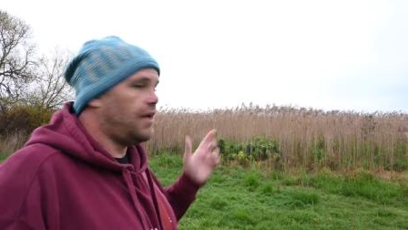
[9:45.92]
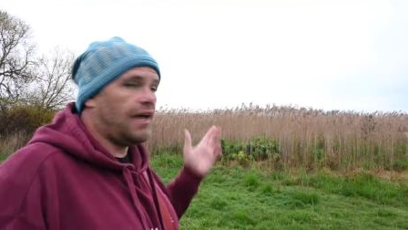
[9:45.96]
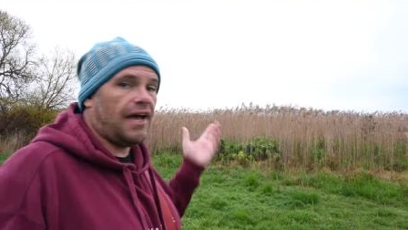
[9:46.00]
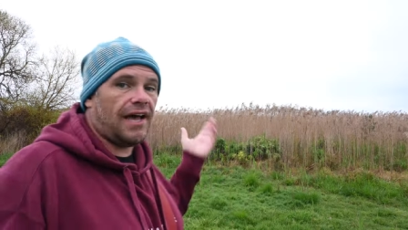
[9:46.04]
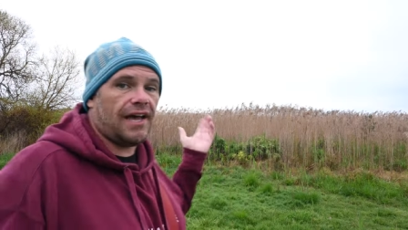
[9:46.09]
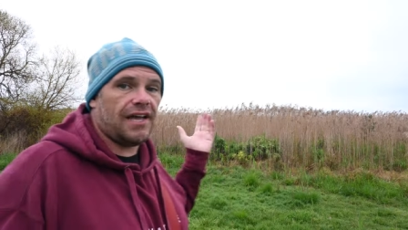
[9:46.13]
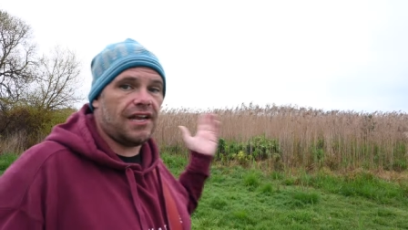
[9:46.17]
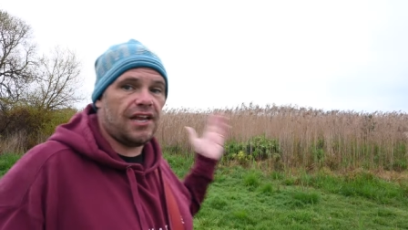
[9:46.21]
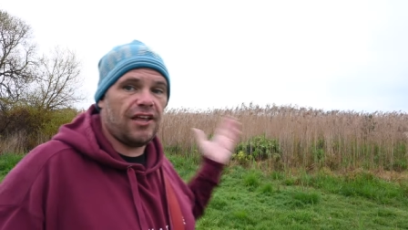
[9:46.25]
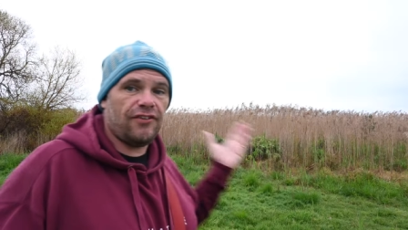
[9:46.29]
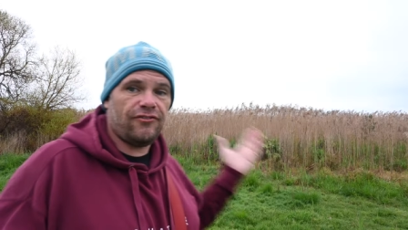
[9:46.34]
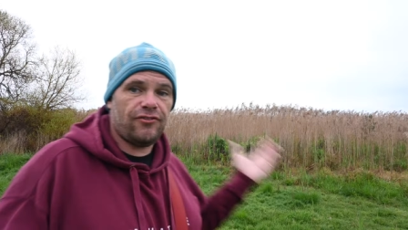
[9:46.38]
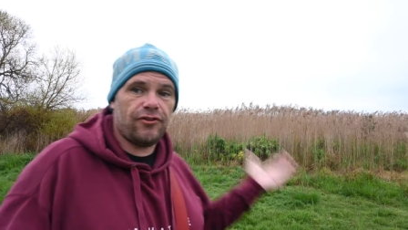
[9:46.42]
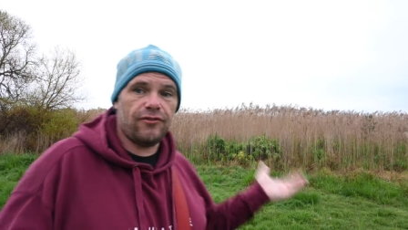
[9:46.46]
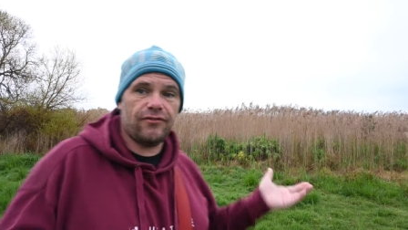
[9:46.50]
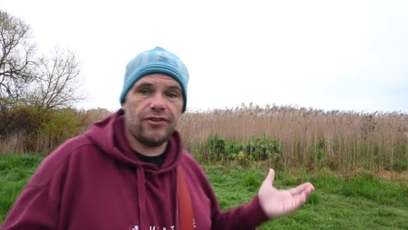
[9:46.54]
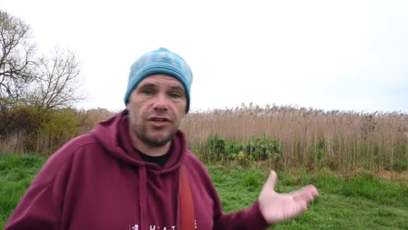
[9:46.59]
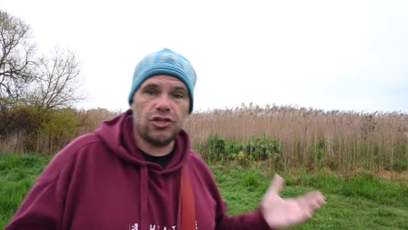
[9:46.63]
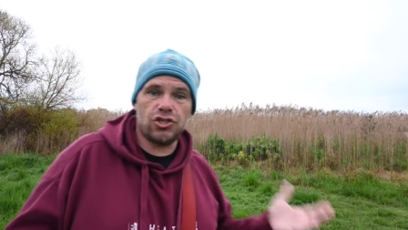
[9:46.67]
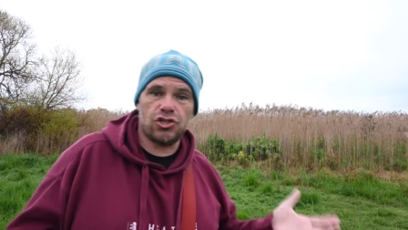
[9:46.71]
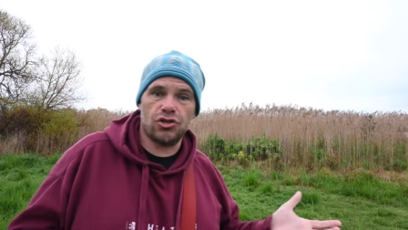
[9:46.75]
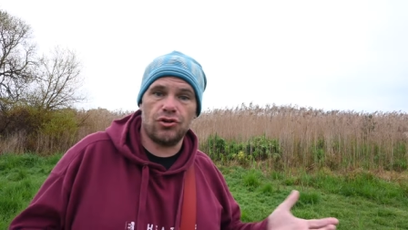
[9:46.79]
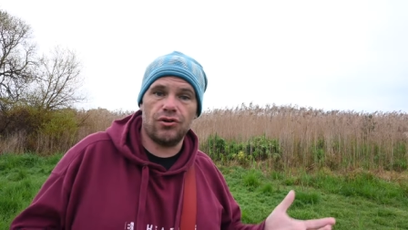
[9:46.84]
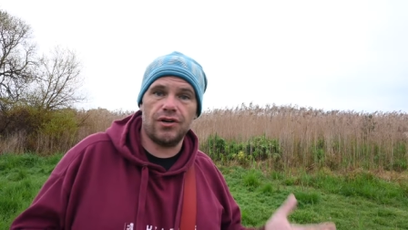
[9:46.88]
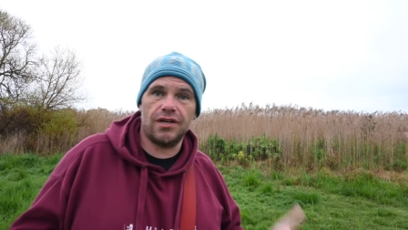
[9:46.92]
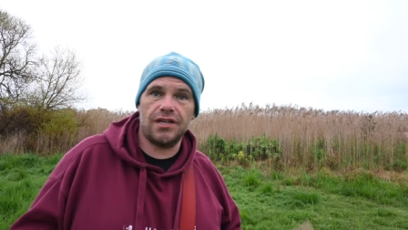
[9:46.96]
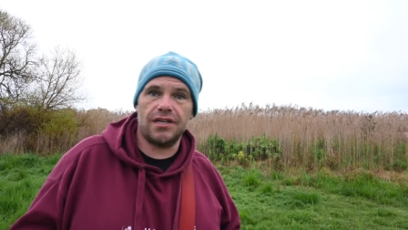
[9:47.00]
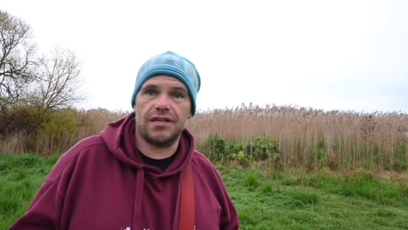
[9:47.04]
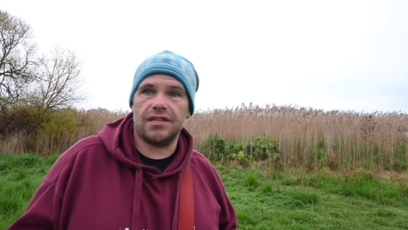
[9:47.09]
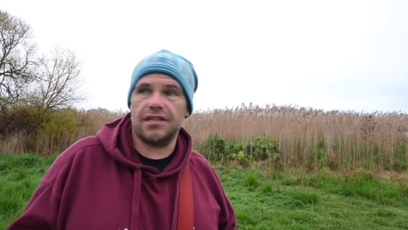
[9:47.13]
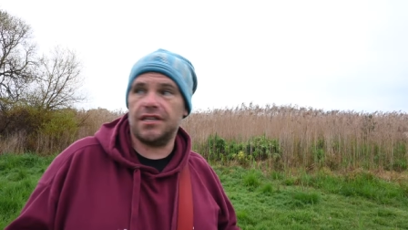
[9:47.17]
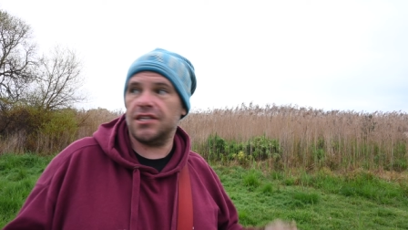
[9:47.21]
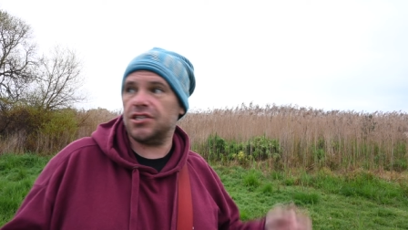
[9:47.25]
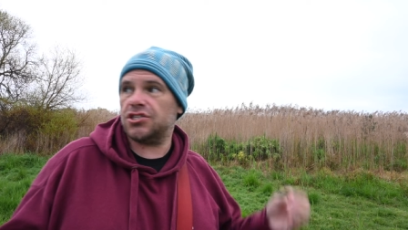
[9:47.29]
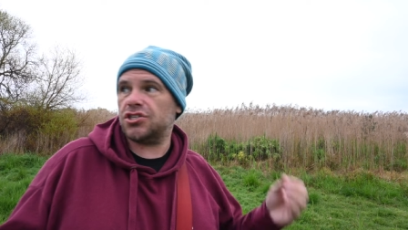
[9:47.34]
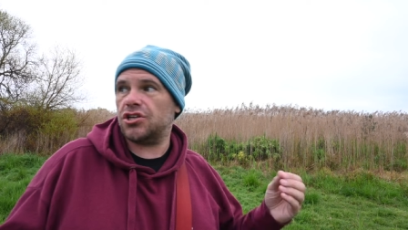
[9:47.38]
And if you've enjoyed
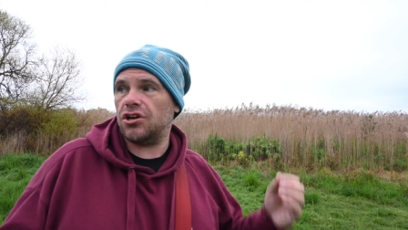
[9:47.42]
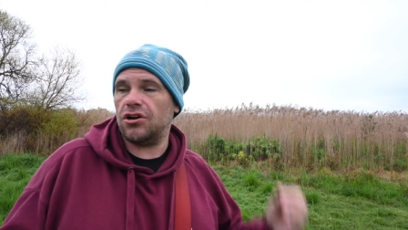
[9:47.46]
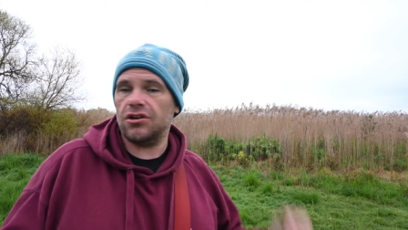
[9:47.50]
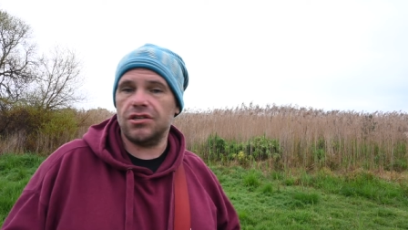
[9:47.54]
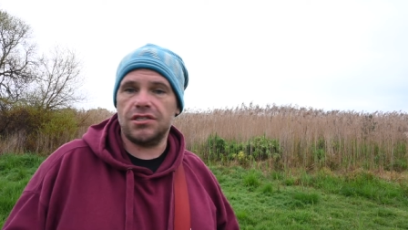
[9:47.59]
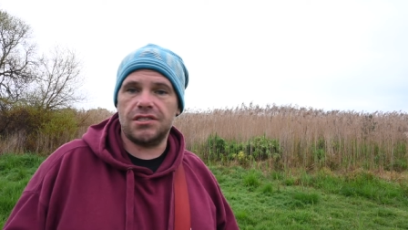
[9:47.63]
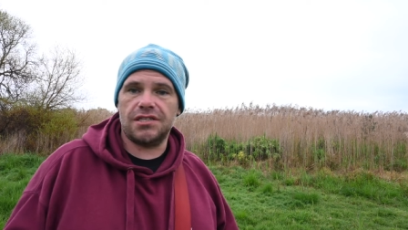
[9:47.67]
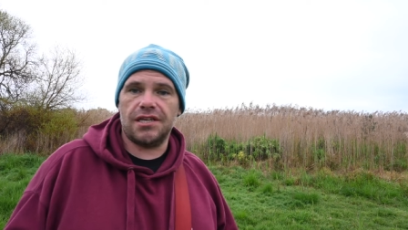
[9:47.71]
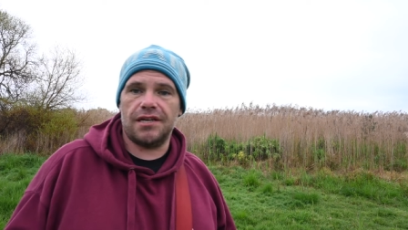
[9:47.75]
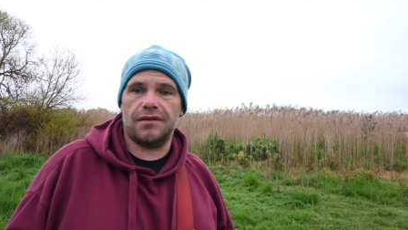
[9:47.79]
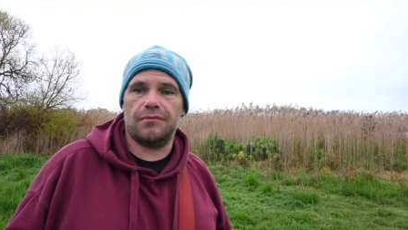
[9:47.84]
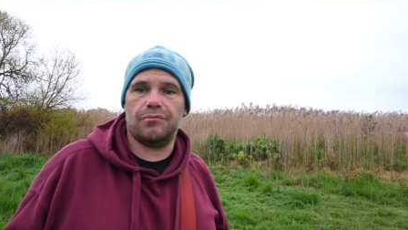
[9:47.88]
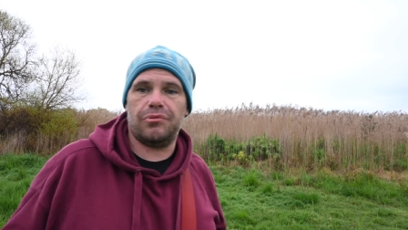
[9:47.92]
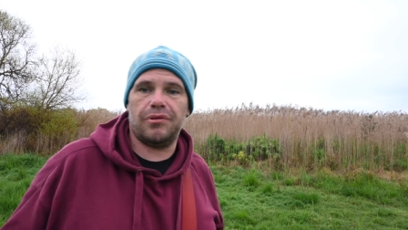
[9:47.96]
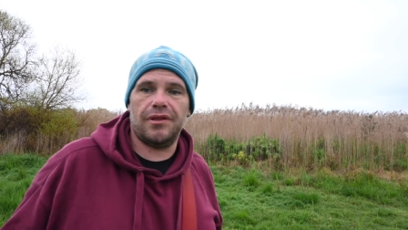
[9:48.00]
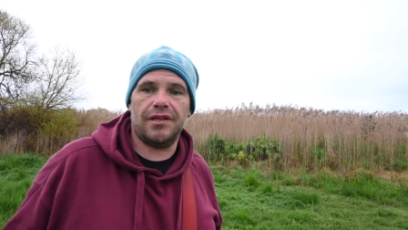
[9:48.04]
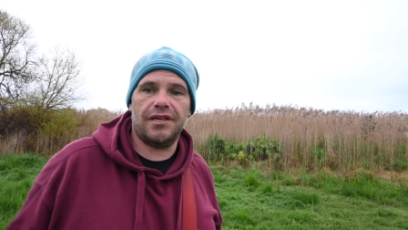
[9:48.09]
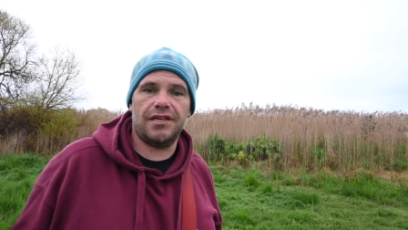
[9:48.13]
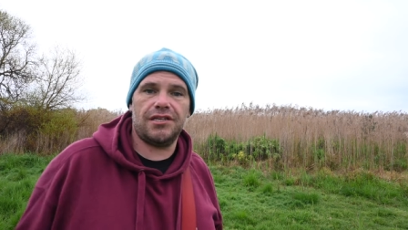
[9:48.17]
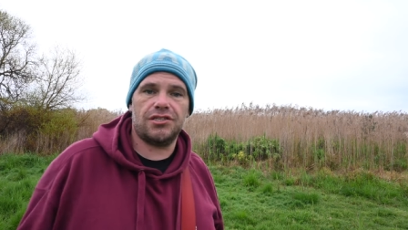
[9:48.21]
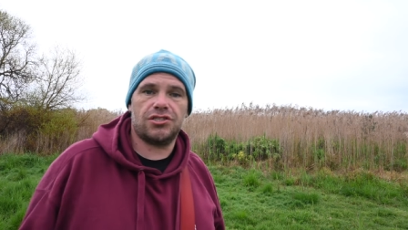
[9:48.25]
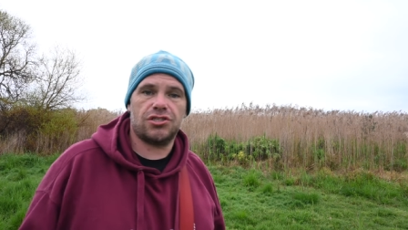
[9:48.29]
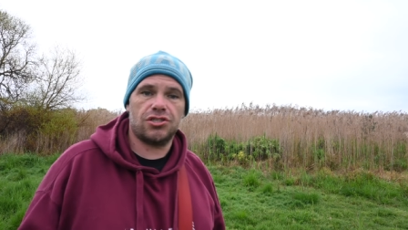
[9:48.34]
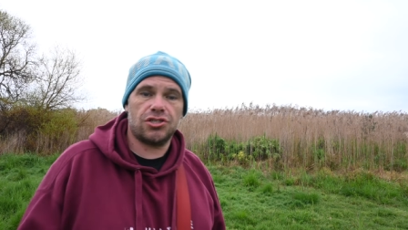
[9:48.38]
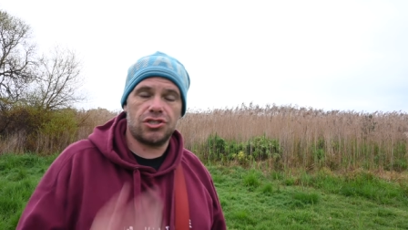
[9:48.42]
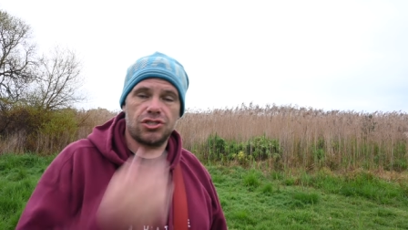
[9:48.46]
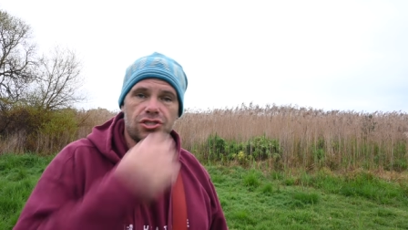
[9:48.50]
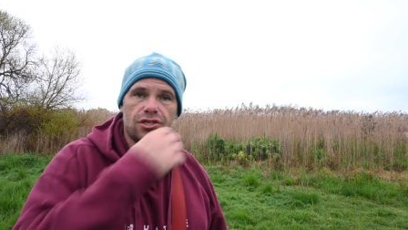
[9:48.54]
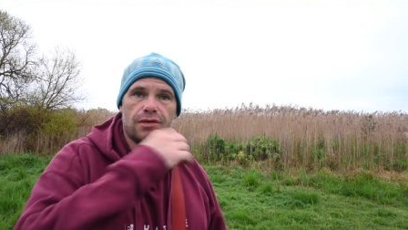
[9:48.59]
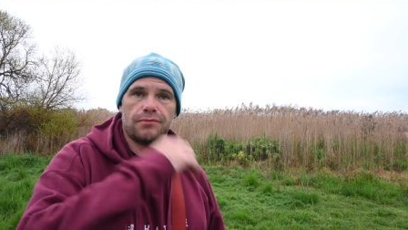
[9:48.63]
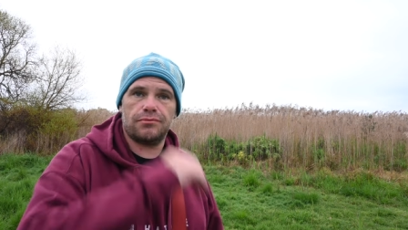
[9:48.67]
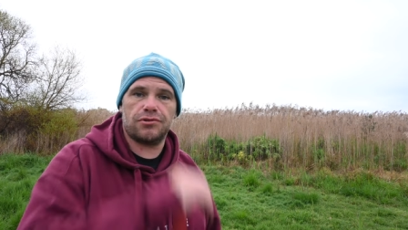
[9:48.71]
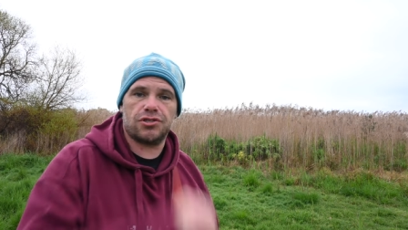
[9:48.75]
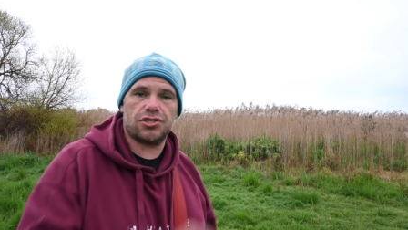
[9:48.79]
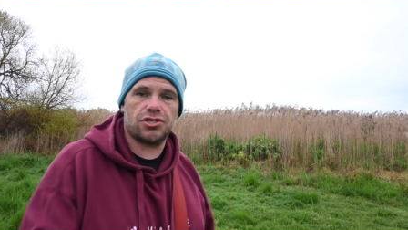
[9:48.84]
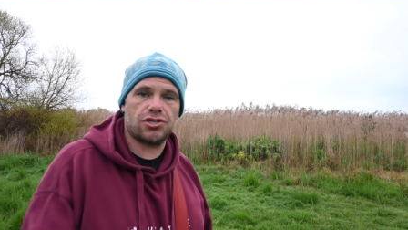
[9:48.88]
this content, please
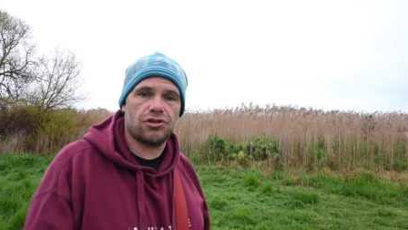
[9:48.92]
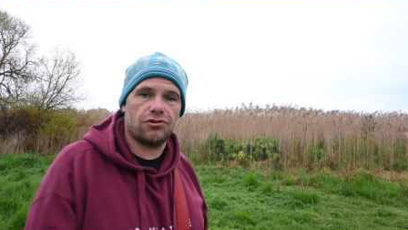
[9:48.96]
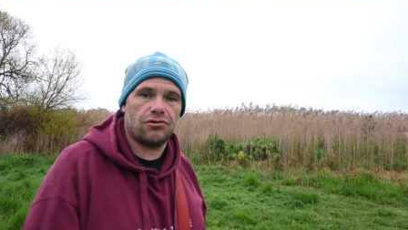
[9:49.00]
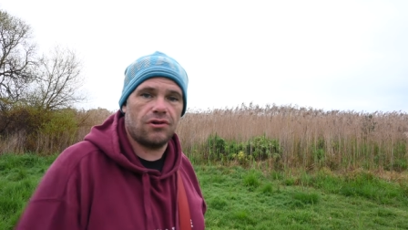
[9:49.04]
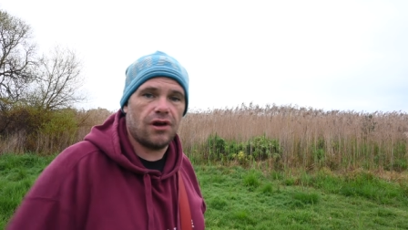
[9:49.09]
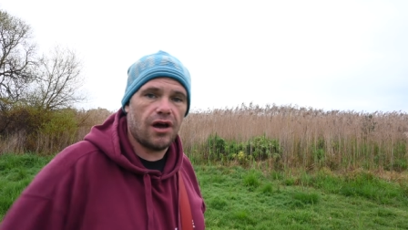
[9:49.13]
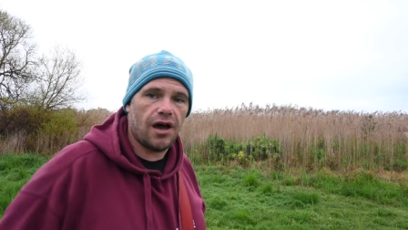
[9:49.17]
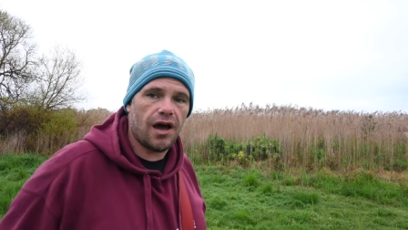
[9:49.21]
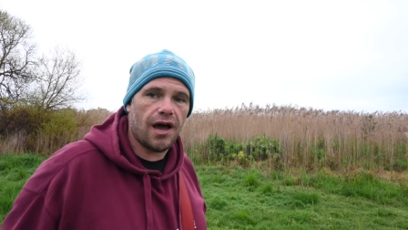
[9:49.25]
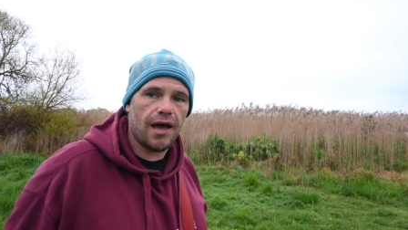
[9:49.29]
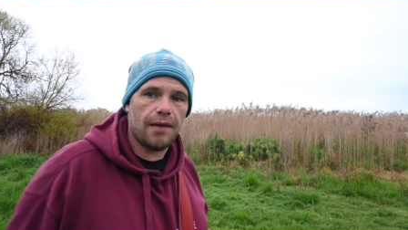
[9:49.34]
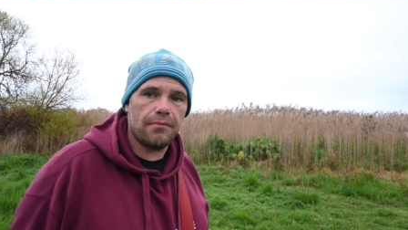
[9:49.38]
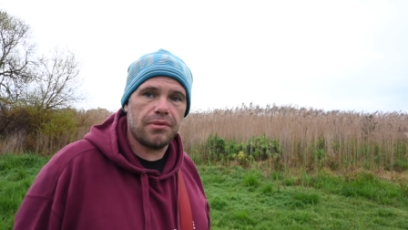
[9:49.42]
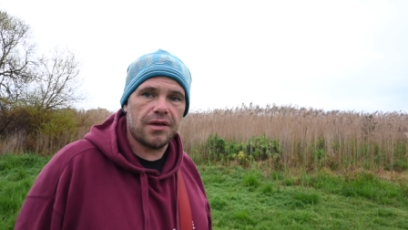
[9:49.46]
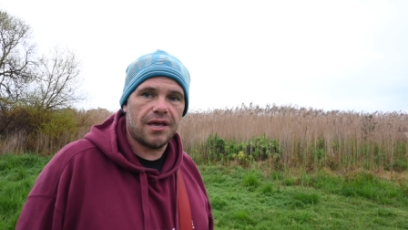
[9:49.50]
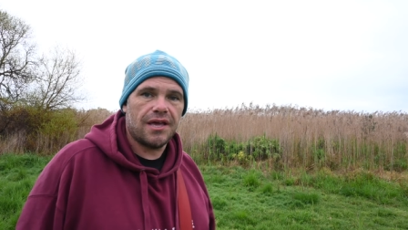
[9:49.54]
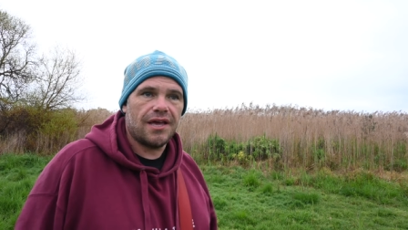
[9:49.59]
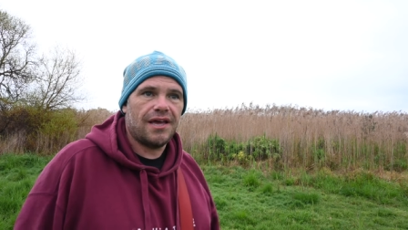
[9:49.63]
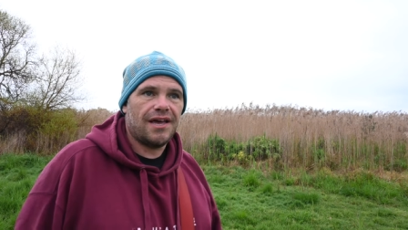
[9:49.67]
subscribe.